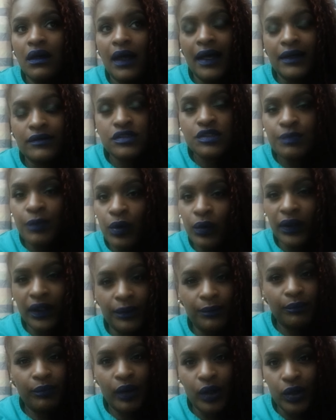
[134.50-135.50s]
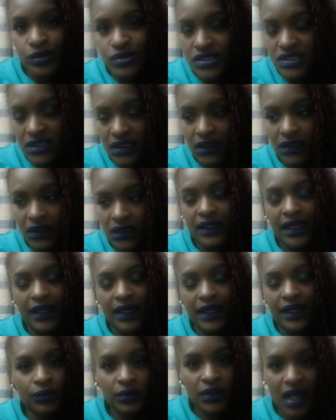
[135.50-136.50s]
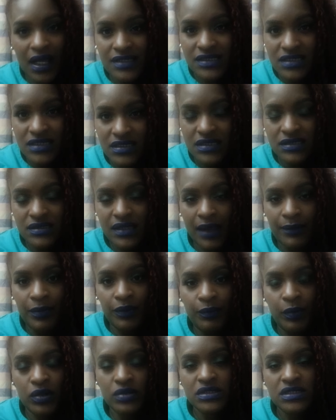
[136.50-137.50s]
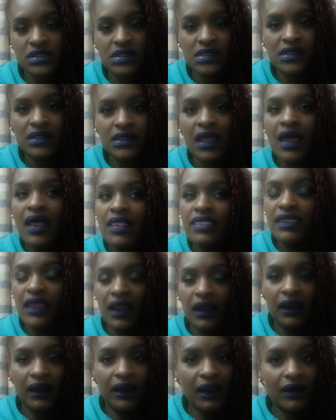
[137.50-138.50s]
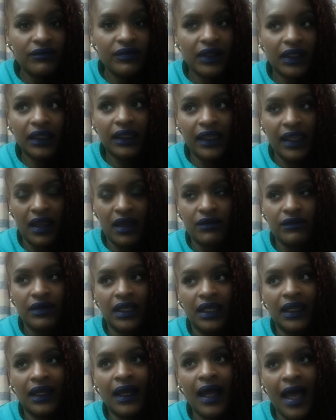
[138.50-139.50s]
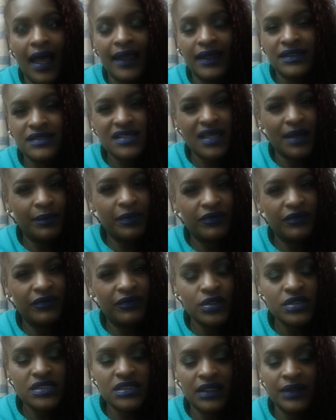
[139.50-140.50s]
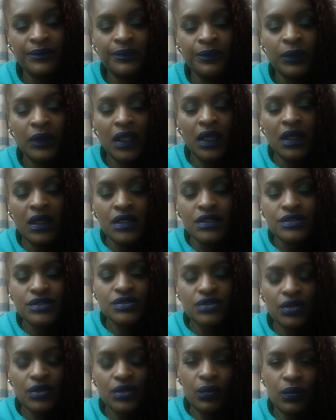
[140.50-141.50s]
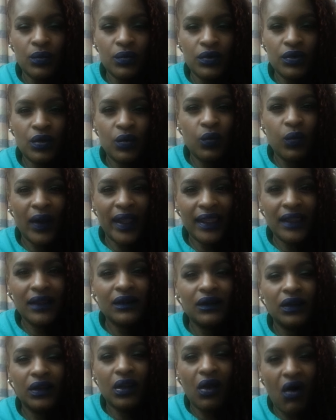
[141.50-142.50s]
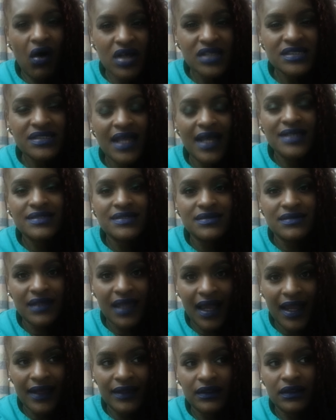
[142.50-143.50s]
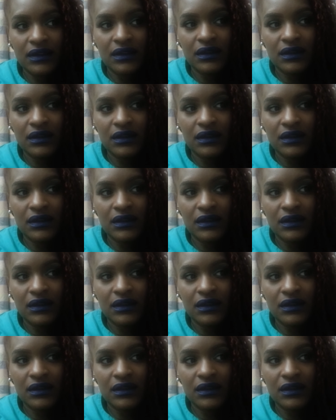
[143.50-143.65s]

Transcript: outspoken person, that no nonsense type of person, that loving, caring, and kind type of person. So the weight loss has not